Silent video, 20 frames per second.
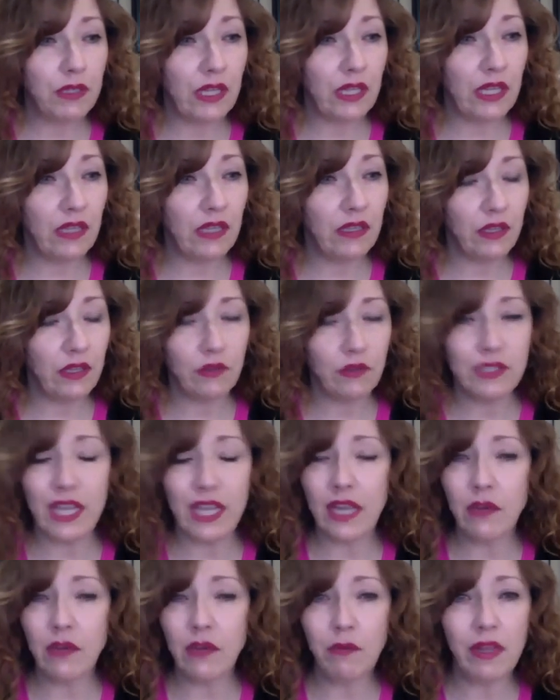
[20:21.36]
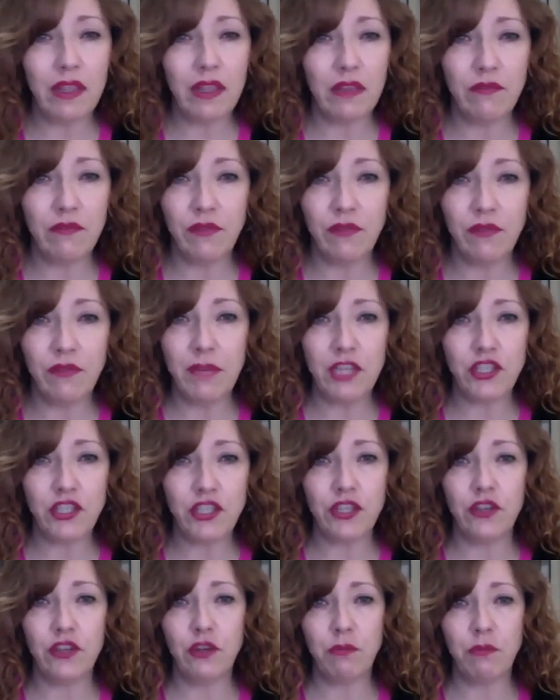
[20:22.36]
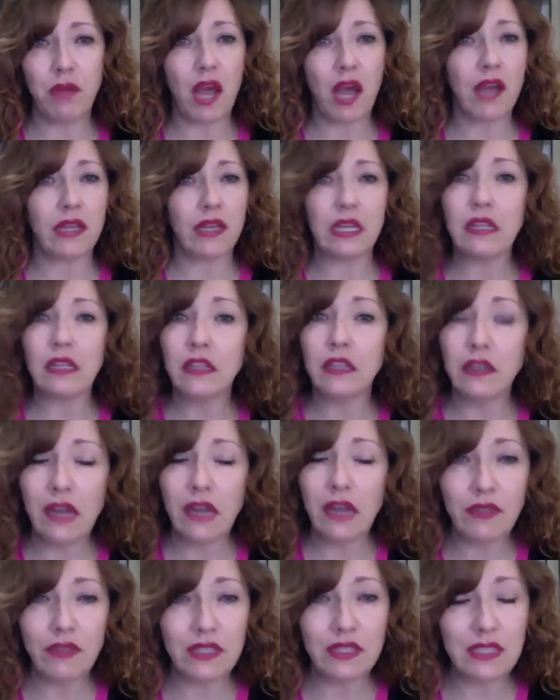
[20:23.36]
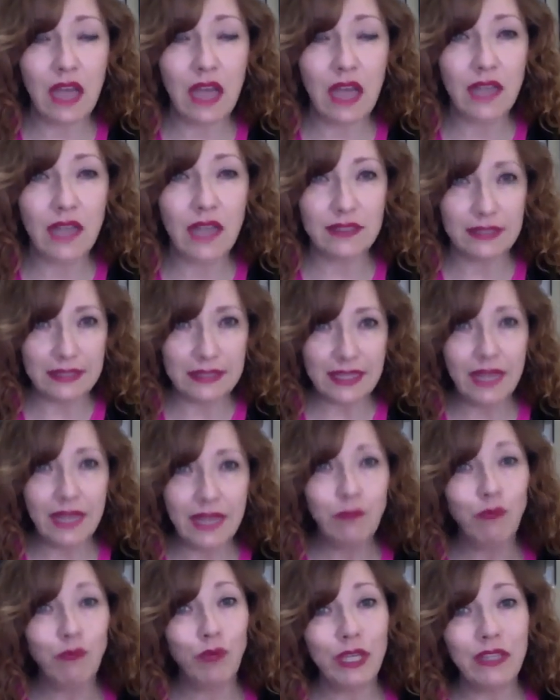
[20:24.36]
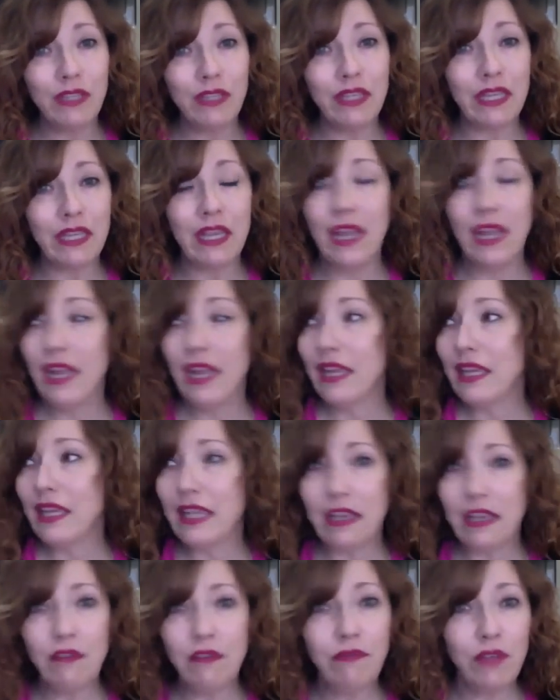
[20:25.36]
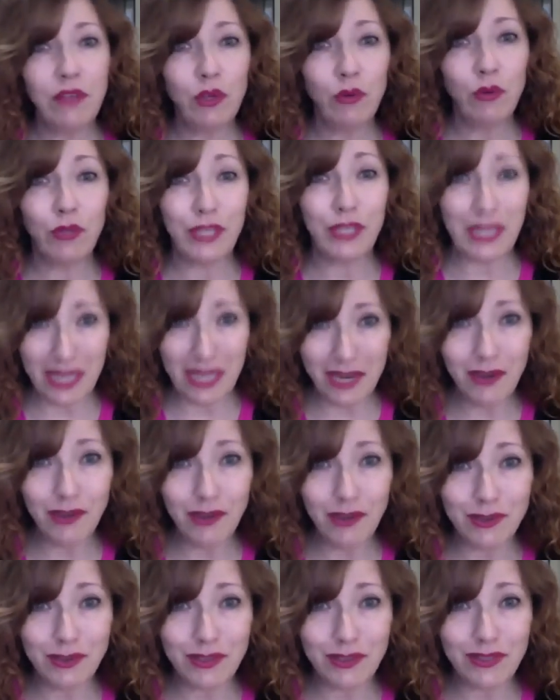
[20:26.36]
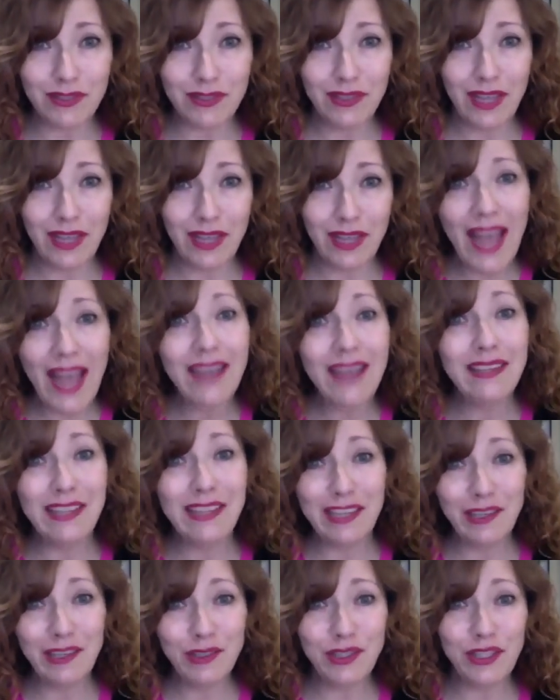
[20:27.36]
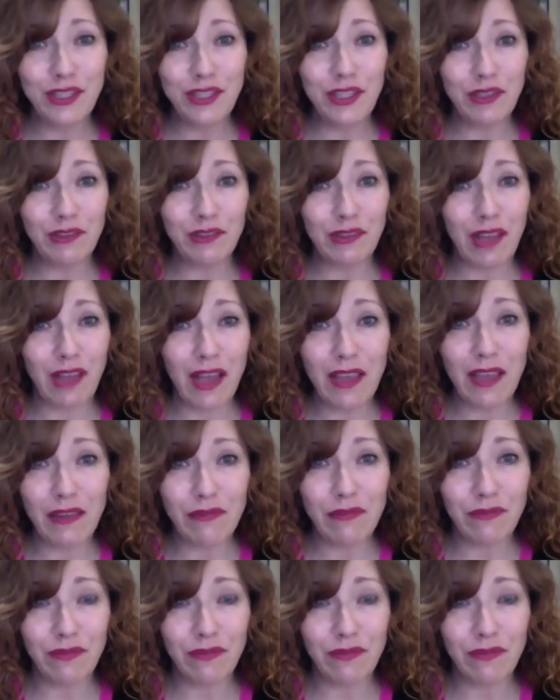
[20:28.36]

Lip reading: you know, take away the inflammation in your body, clear out the toxins, and really give you years, add years to your life.